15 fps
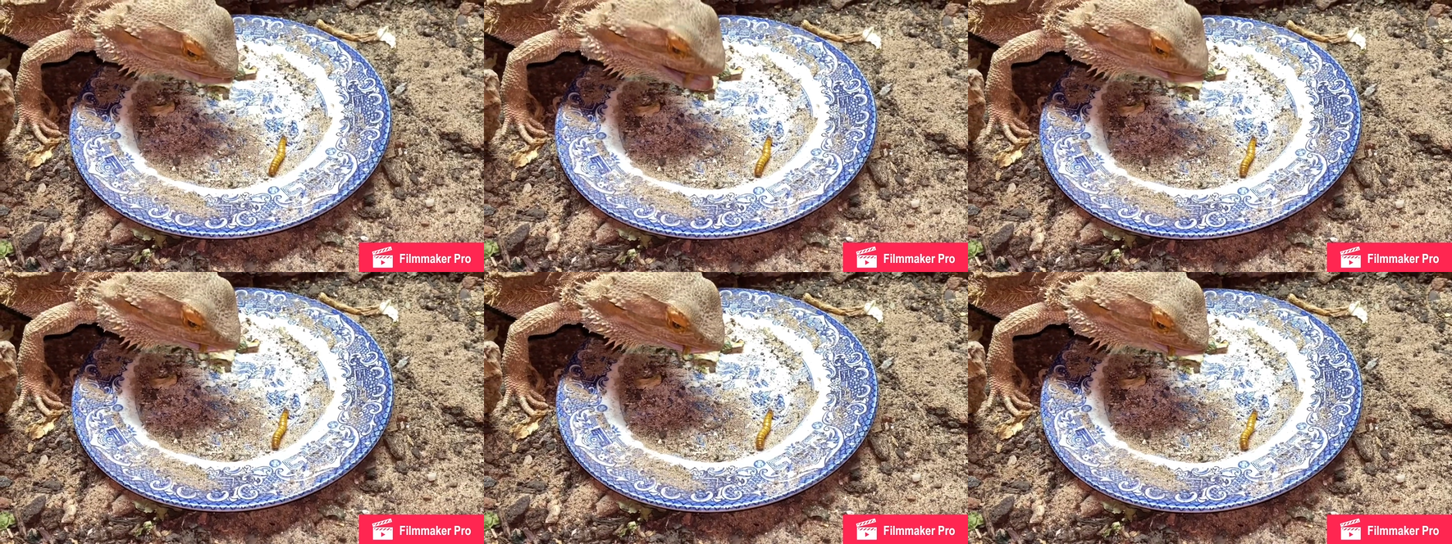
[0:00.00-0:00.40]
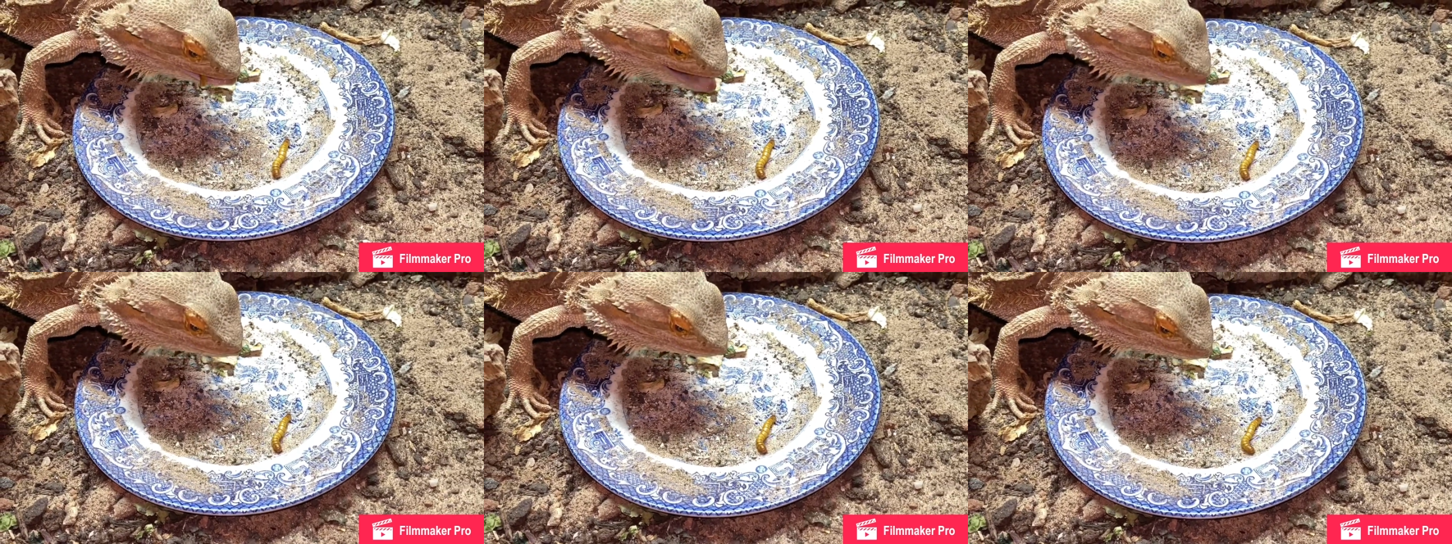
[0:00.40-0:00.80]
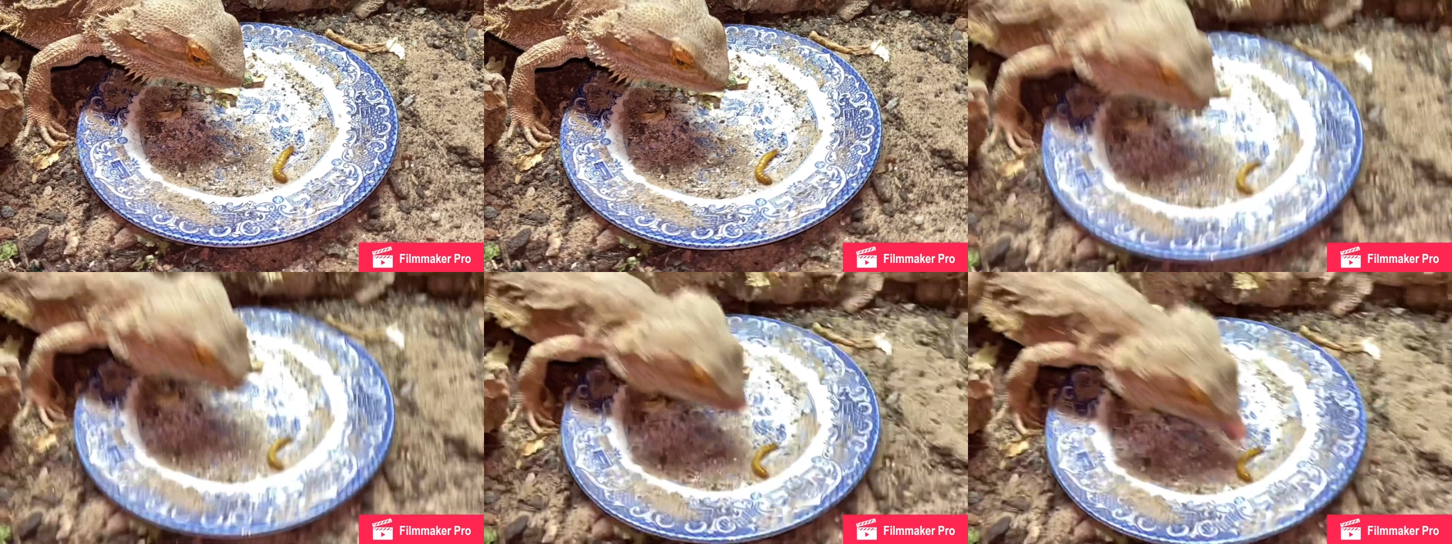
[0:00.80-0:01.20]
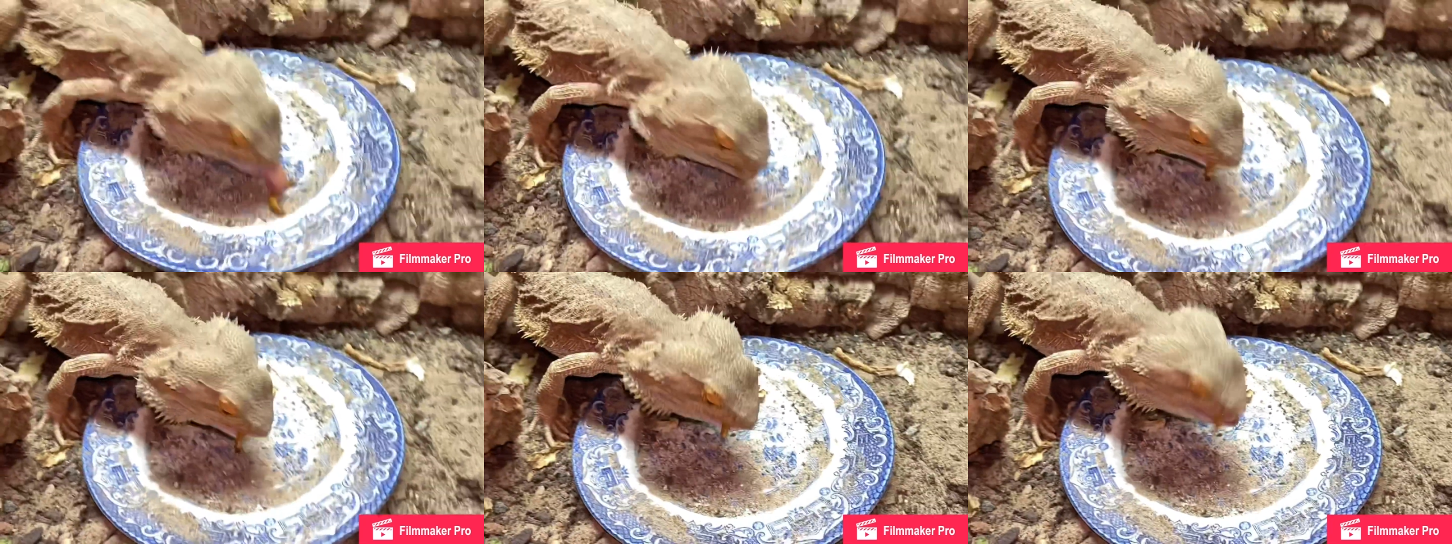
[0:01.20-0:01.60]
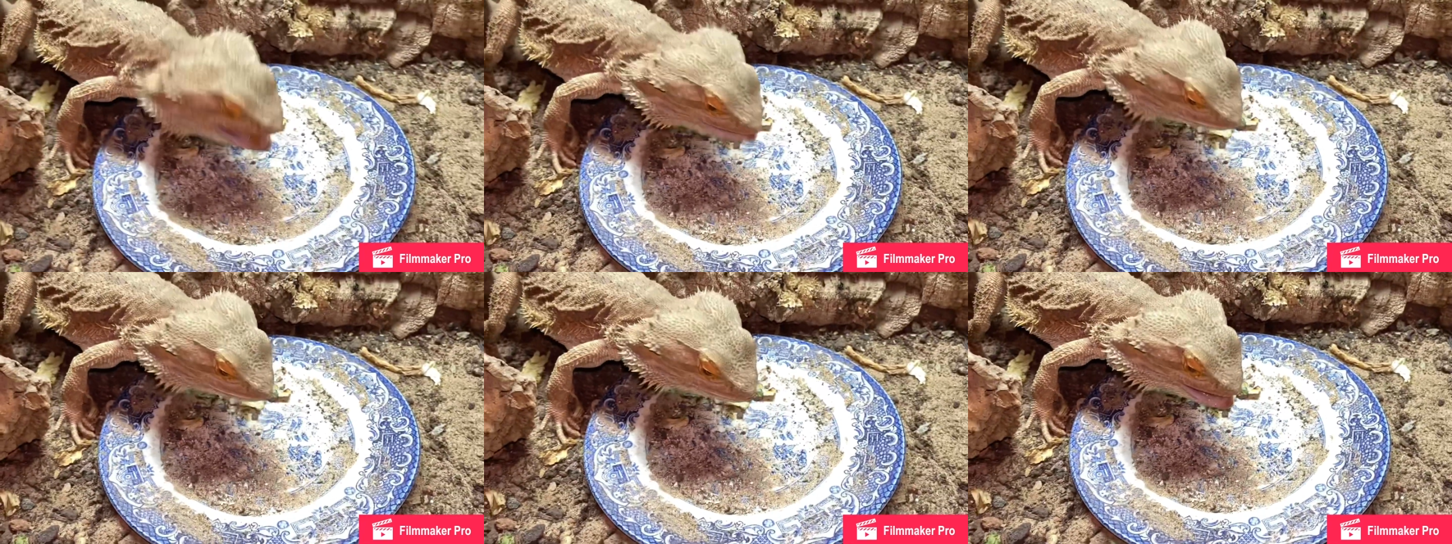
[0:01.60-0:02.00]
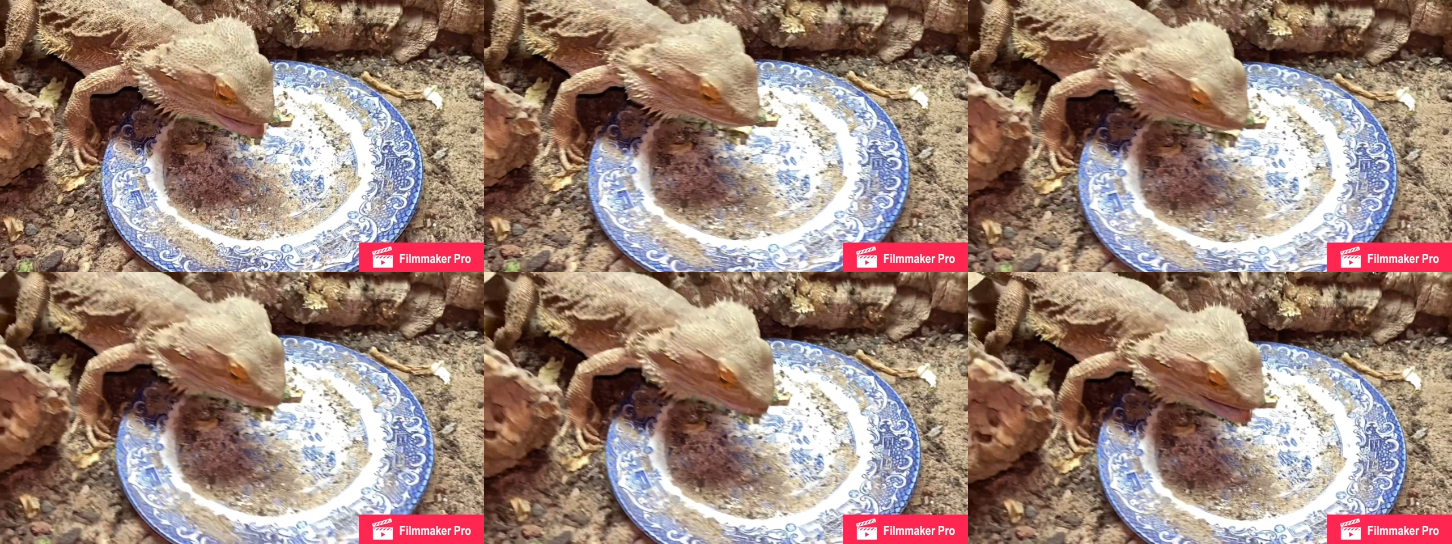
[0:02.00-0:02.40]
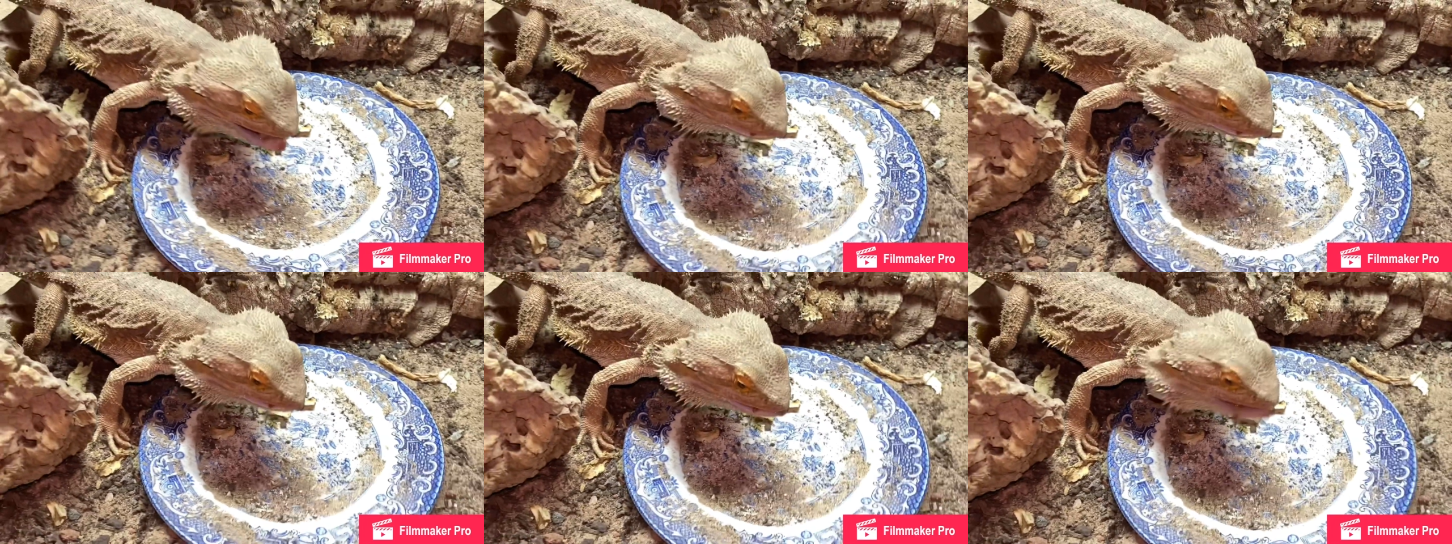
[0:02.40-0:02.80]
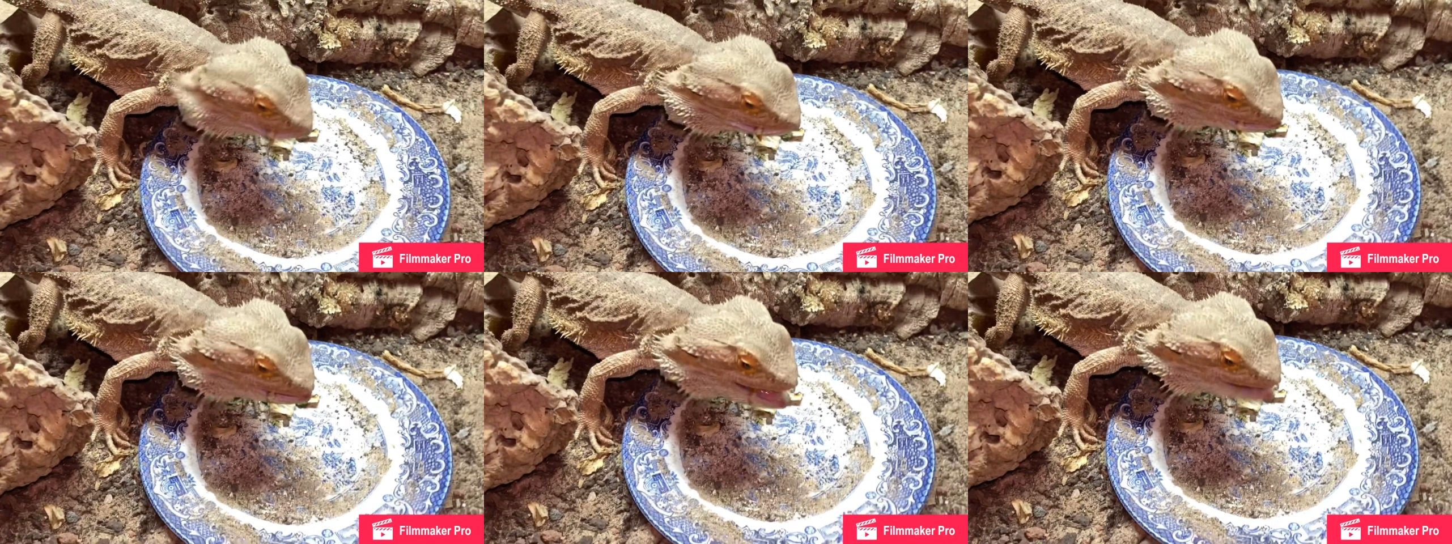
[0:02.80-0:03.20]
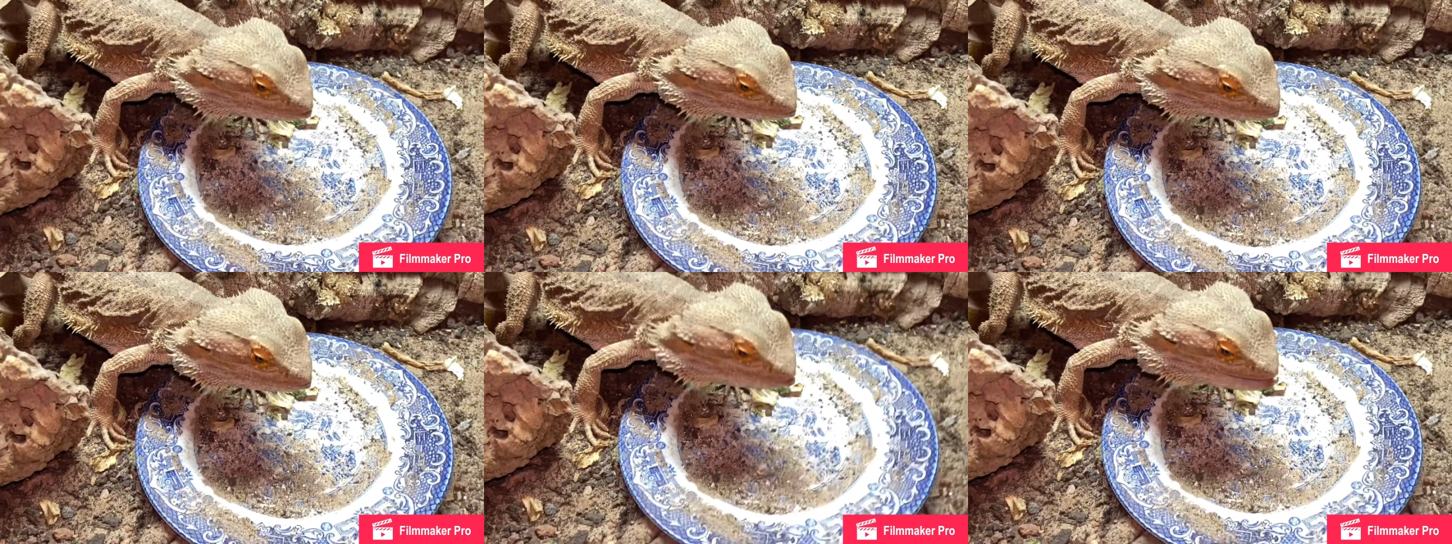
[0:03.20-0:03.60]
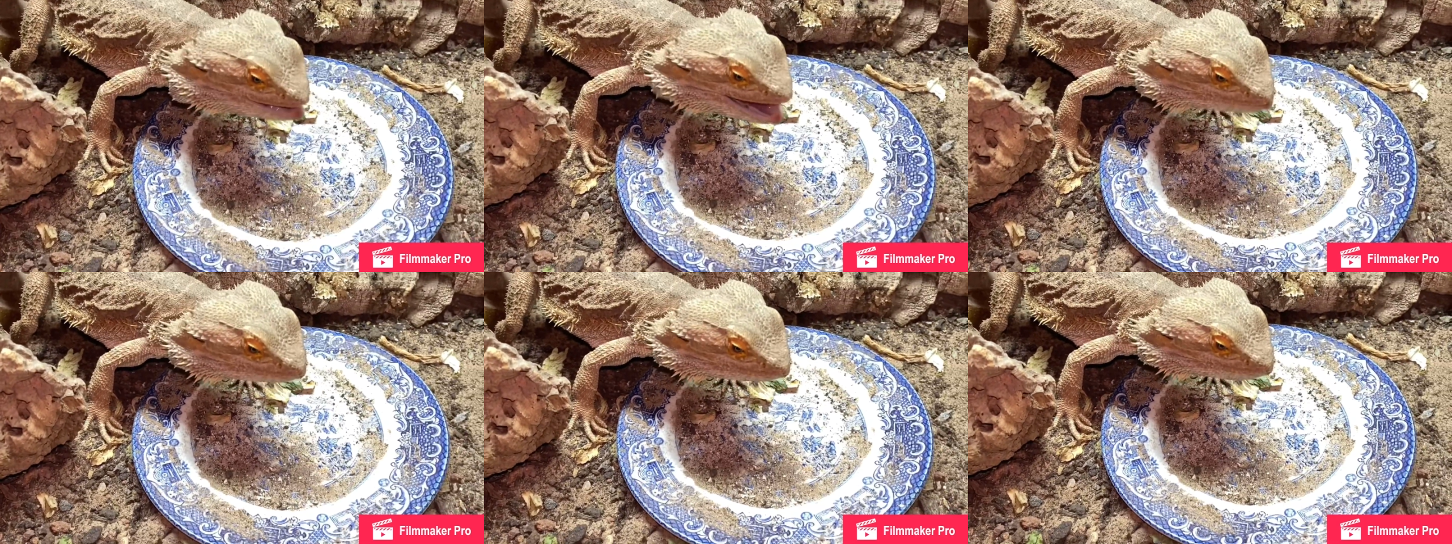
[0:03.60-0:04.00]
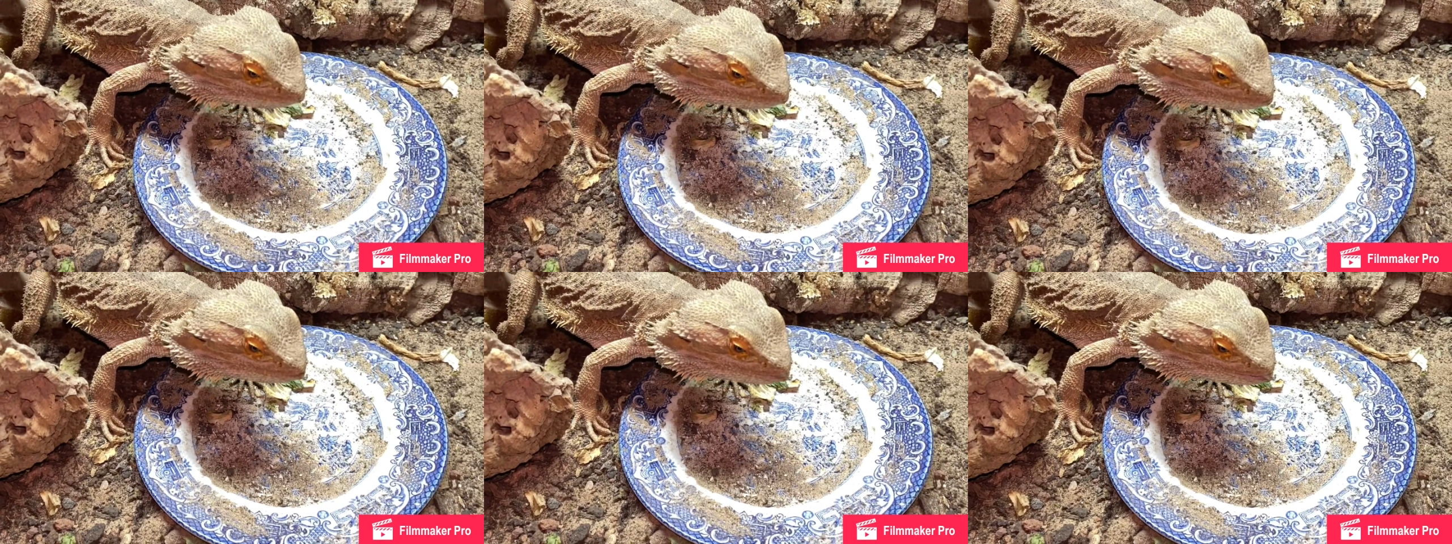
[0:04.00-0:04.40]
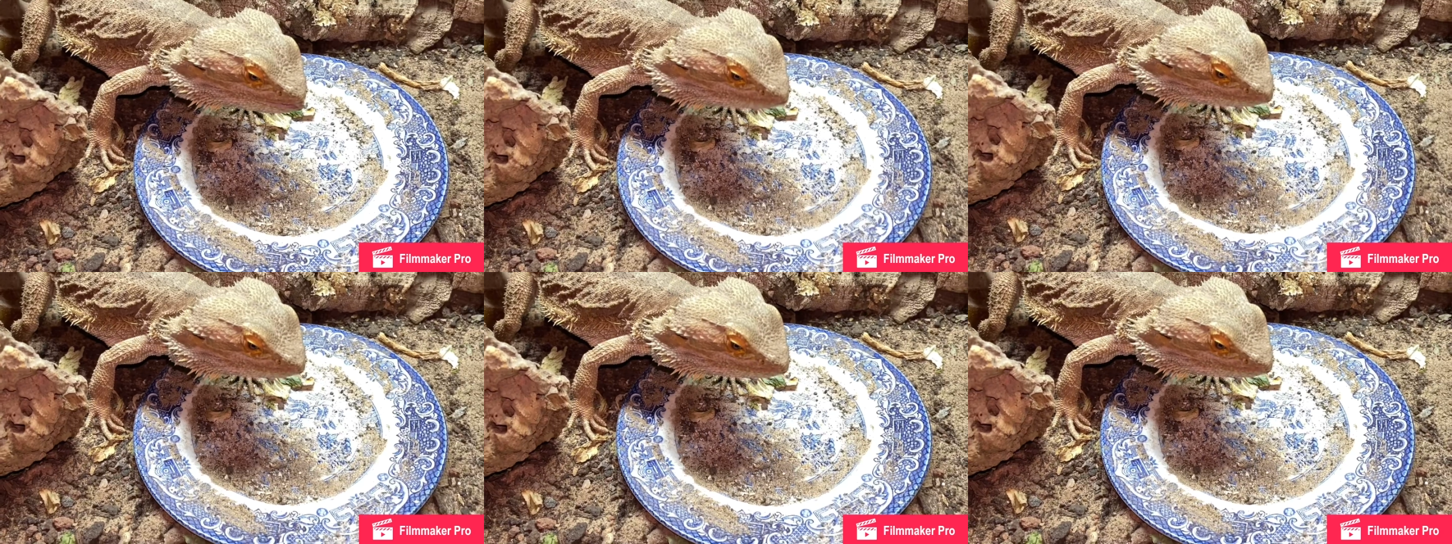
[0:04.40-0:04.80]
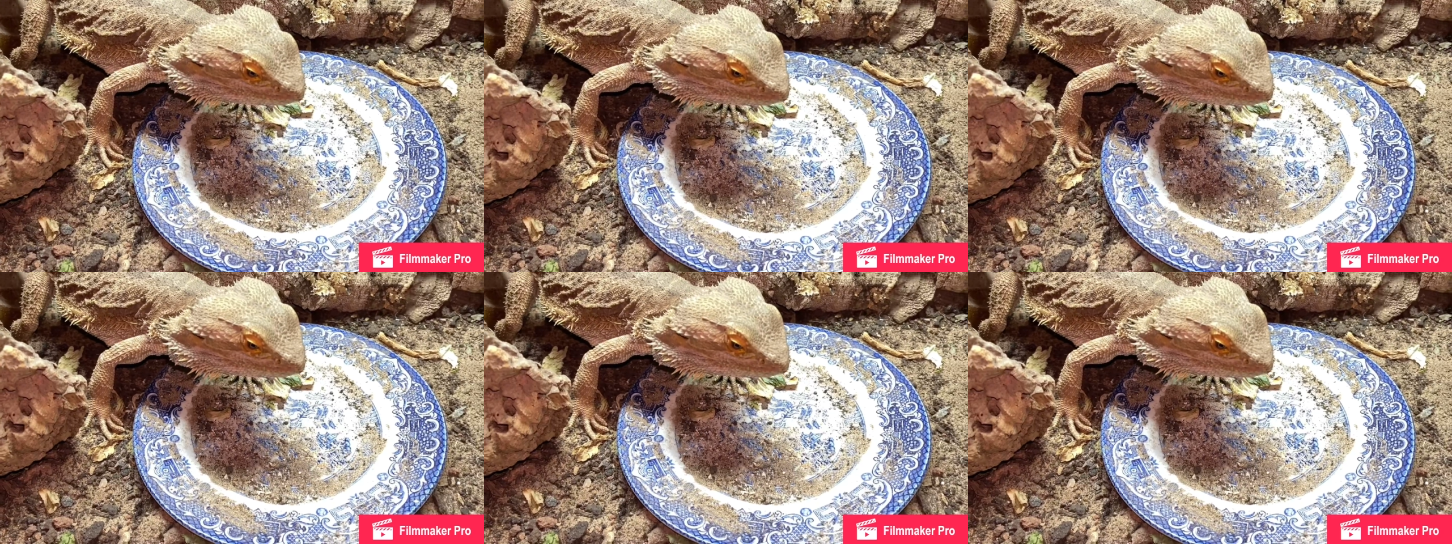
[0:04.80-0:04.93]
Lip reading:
(no speaker visible)